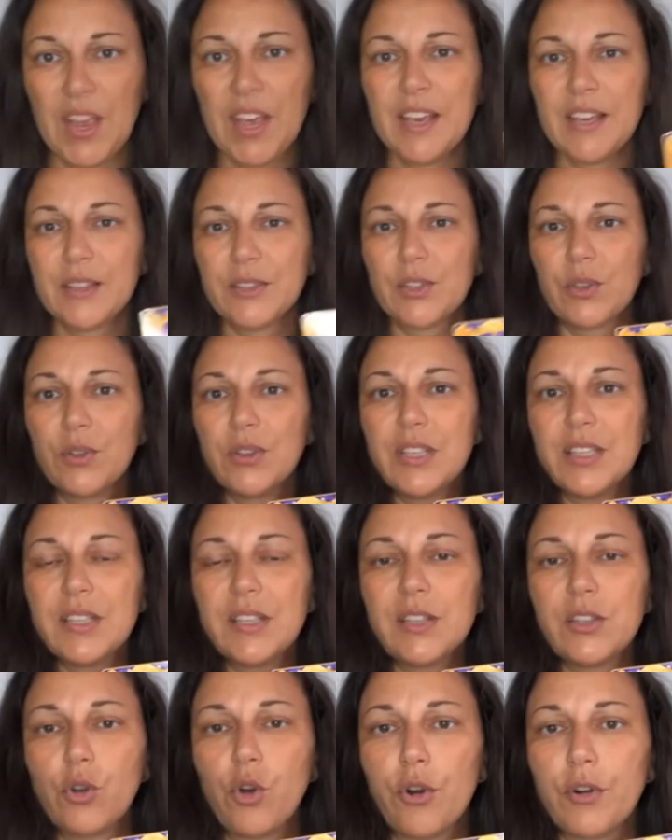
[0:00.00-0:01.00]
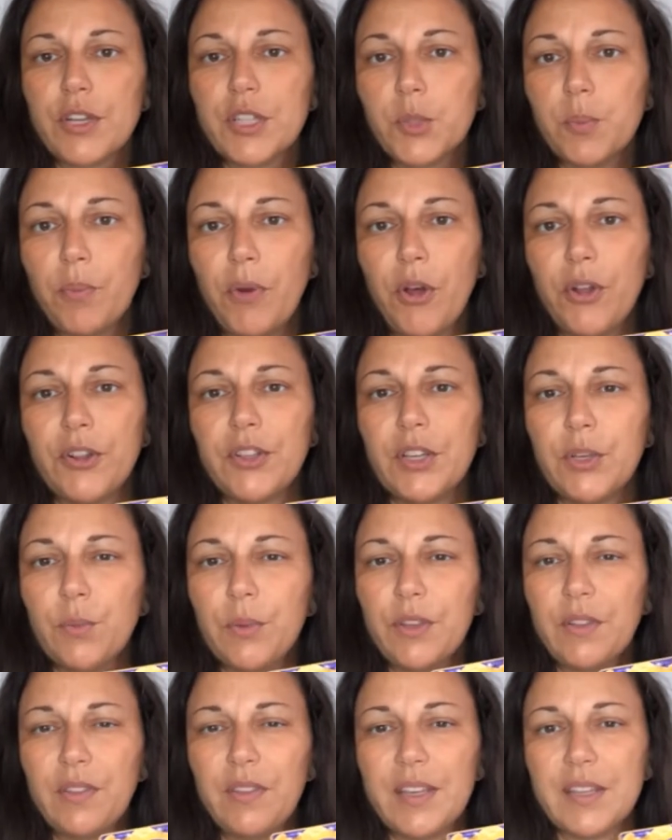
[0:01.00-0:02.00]
So this is corresponding
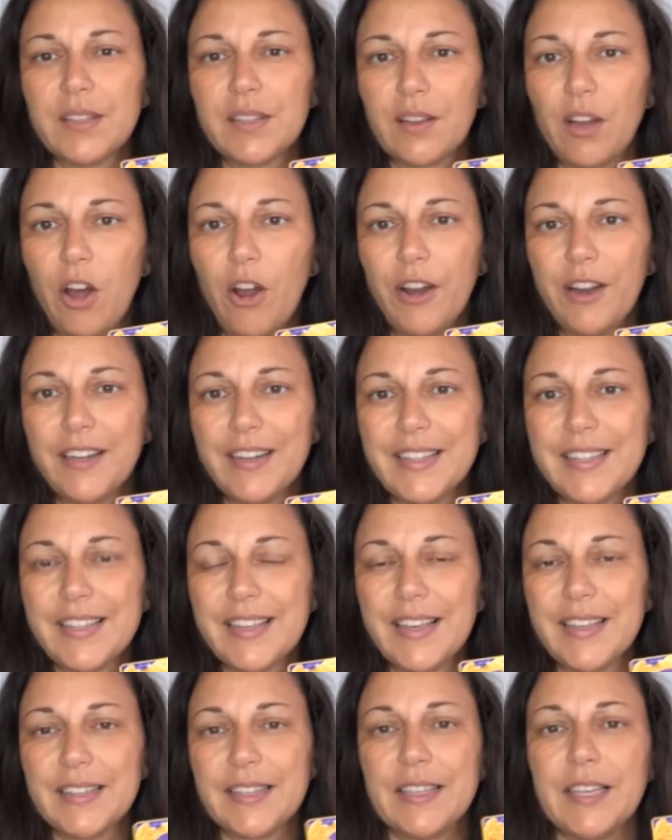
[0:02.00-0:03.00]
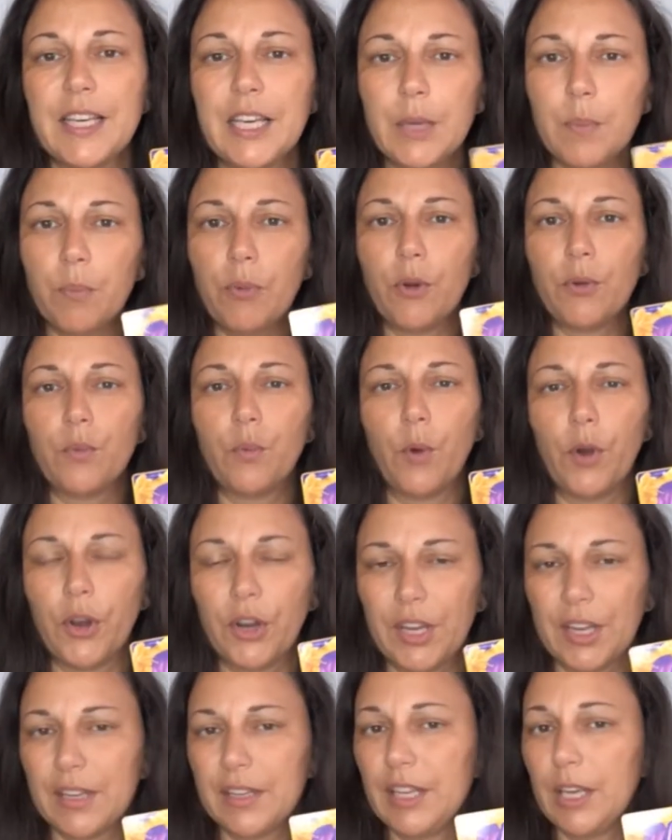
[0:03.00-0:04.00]
with this card that says keep on
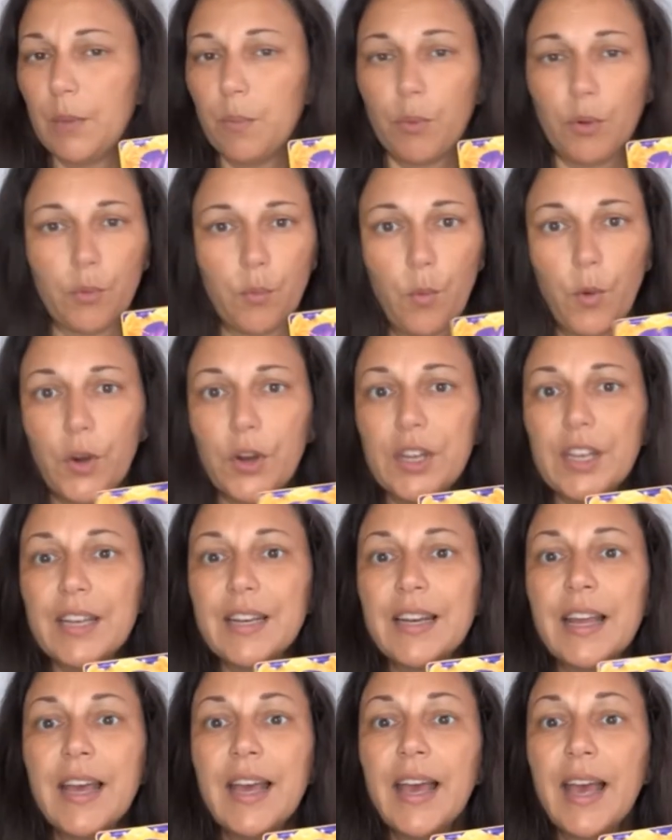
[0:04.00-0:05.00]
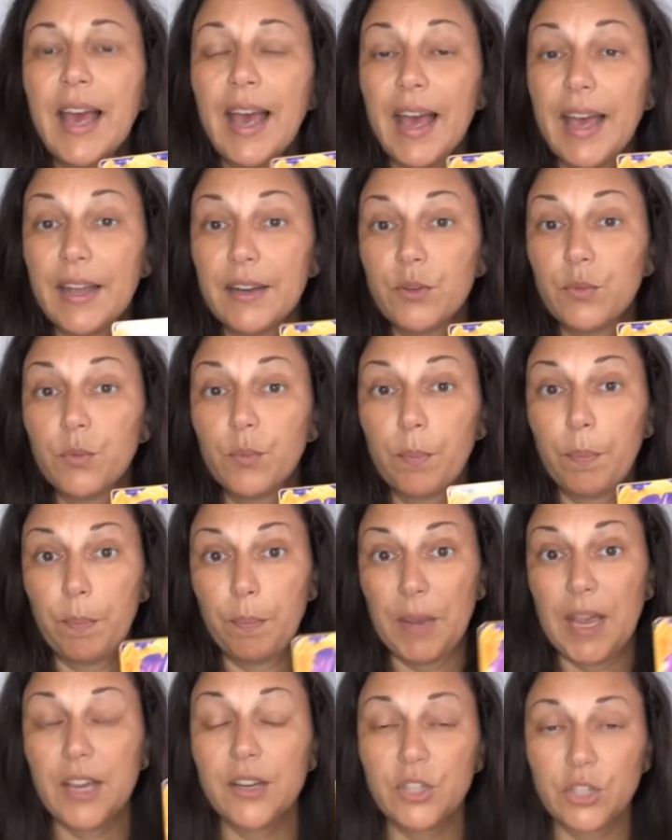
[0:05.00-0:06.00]
working, keep on working and
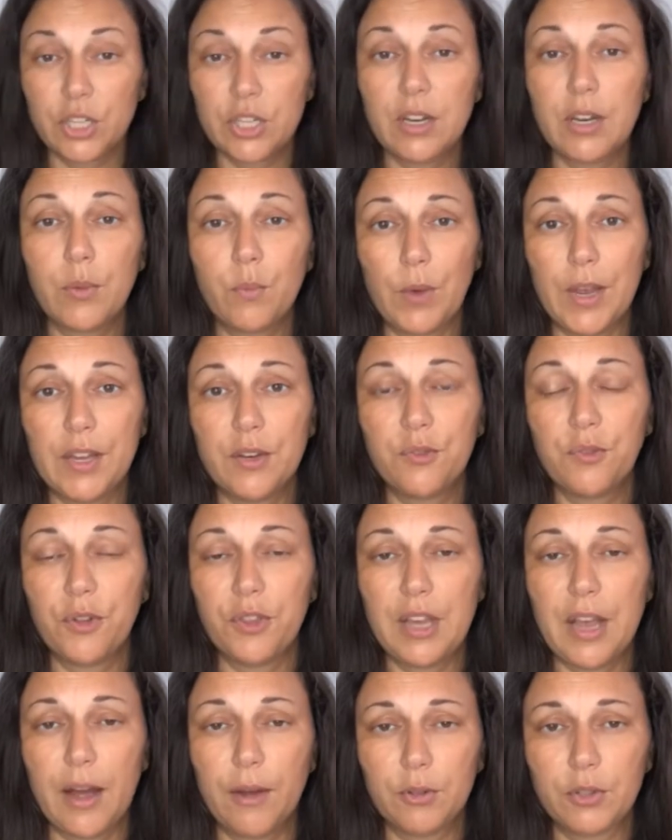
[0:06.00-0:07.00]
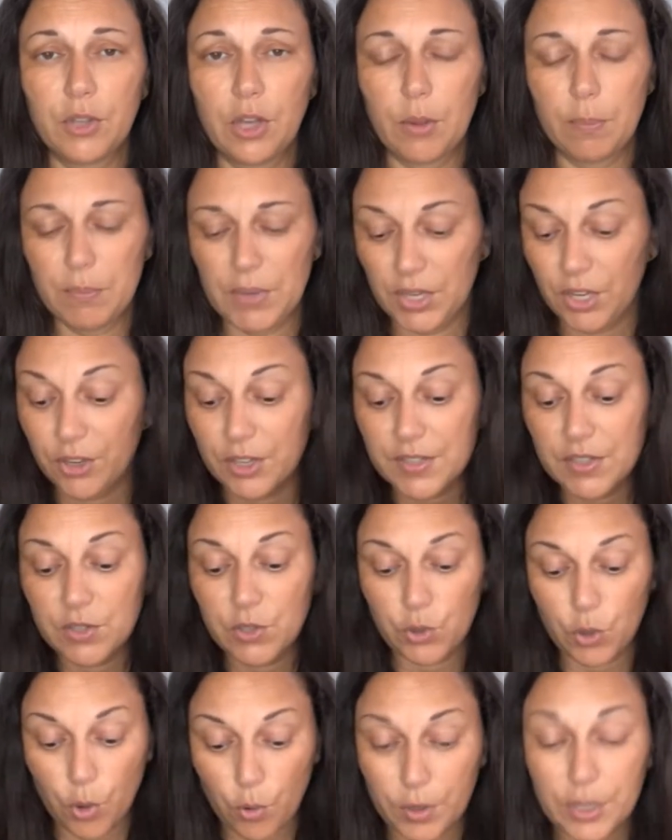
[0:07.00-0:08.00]
patiently wait for the outcome because it's
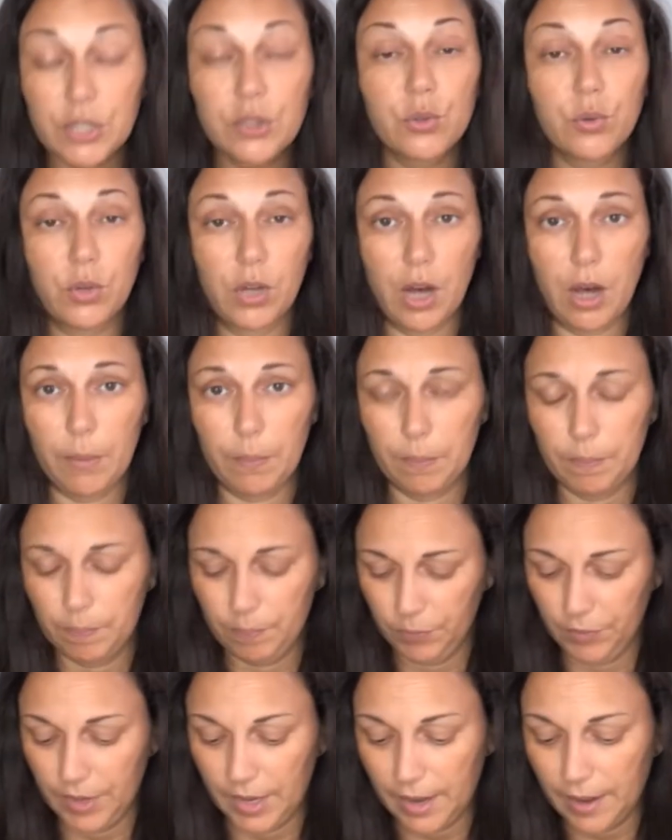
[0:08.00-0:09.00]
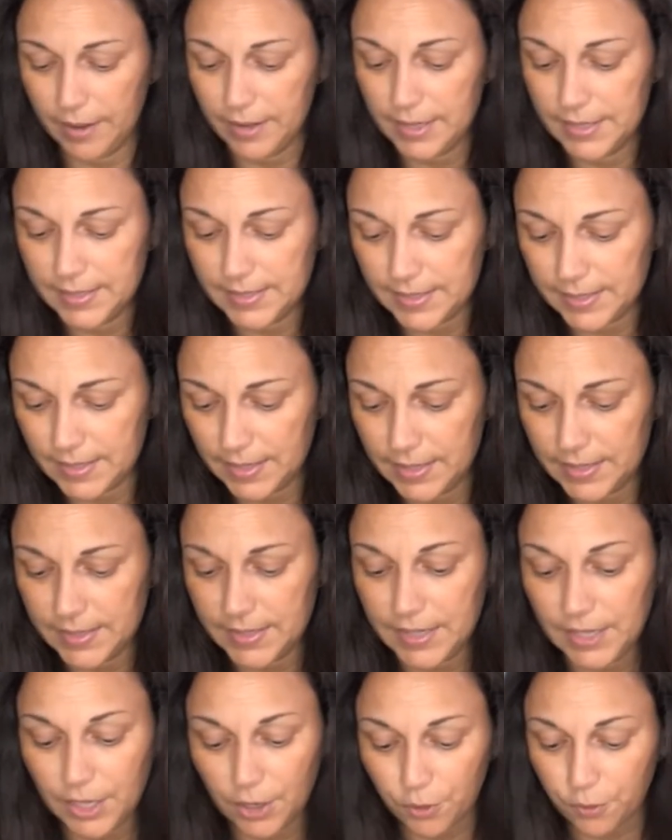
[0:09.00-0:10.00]
going to come yeah it's it's
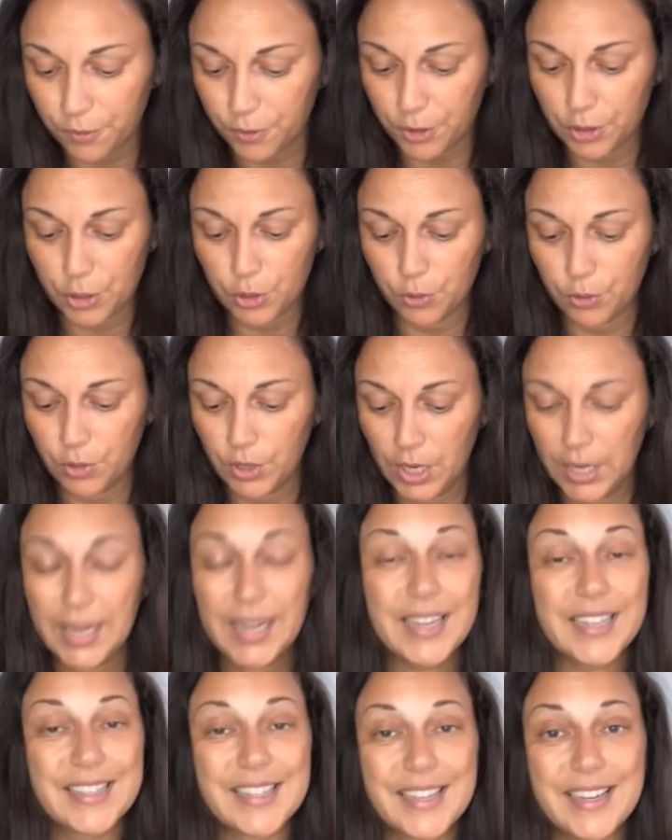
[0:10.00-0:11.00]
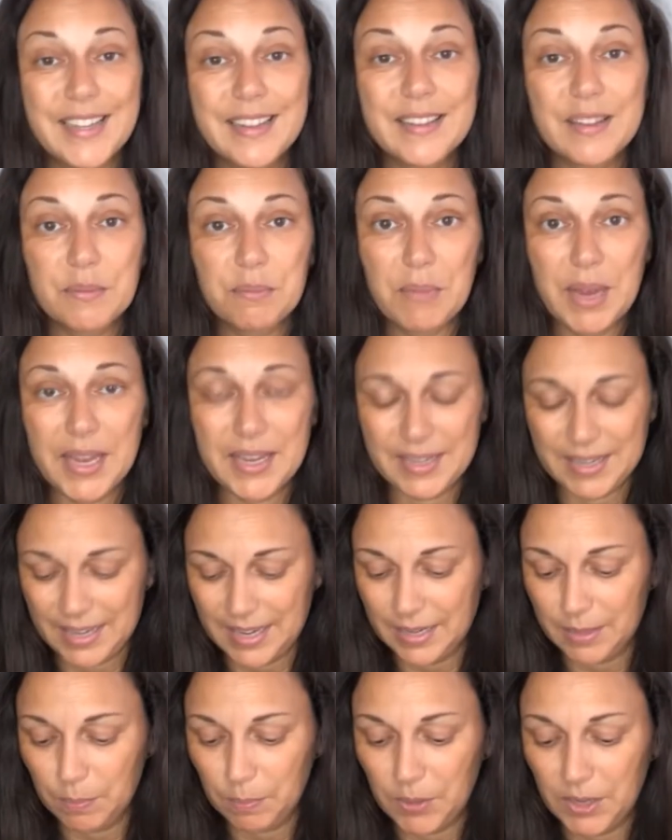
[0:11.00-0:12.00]
here for you it's in the
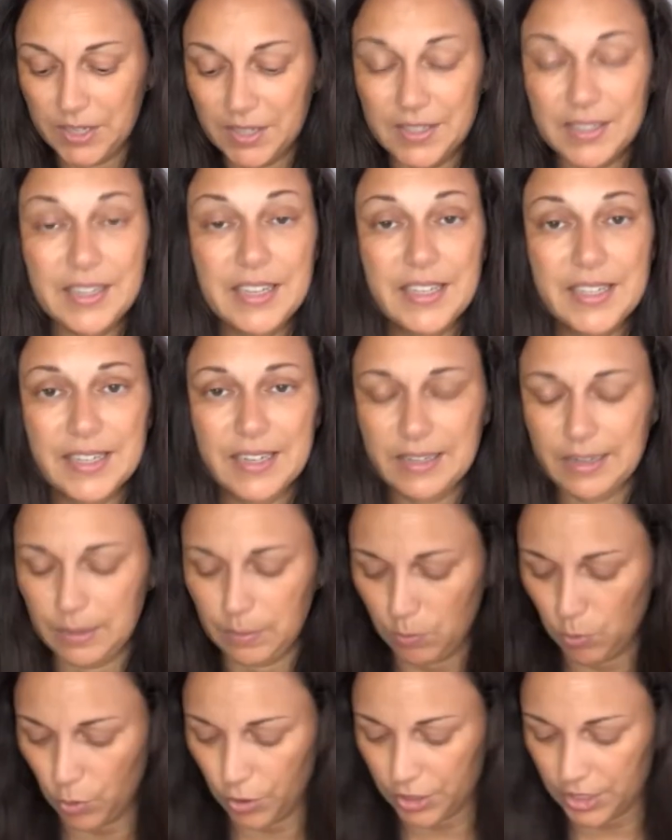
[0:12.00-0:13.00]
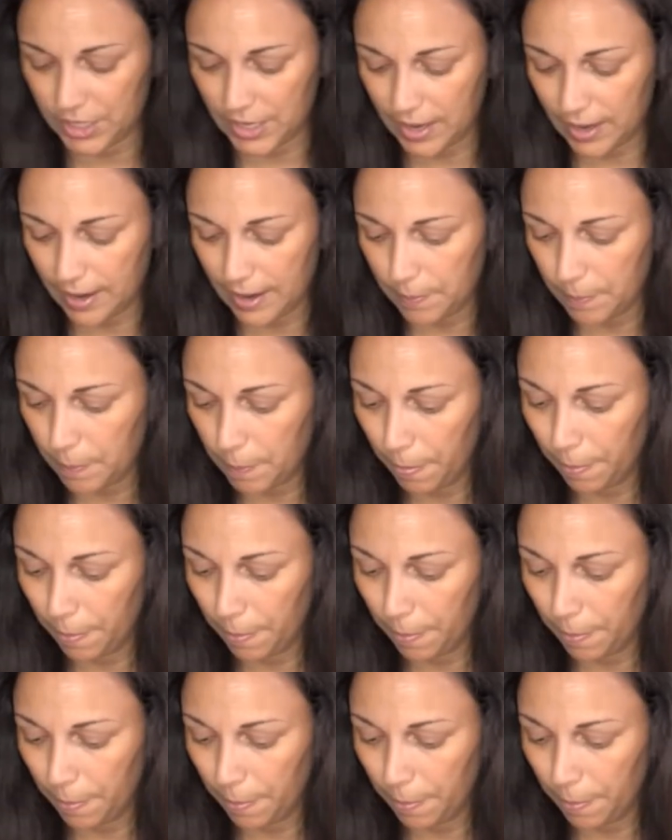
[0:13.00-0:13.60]
making but it needs a little more time